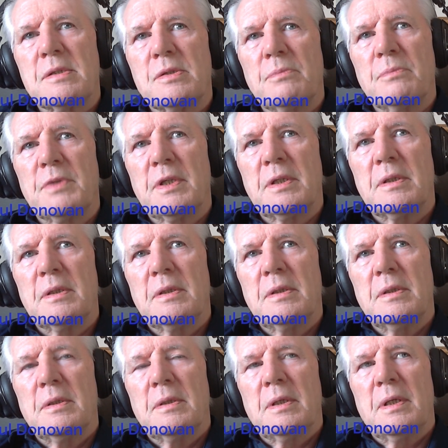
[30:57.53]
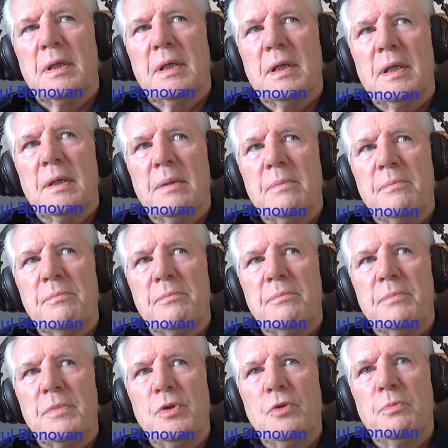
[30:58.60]
something,
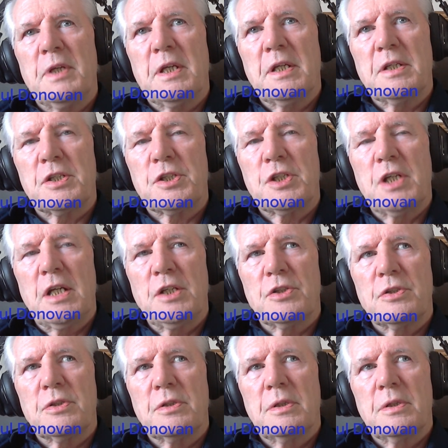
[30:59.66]
you begin to change it.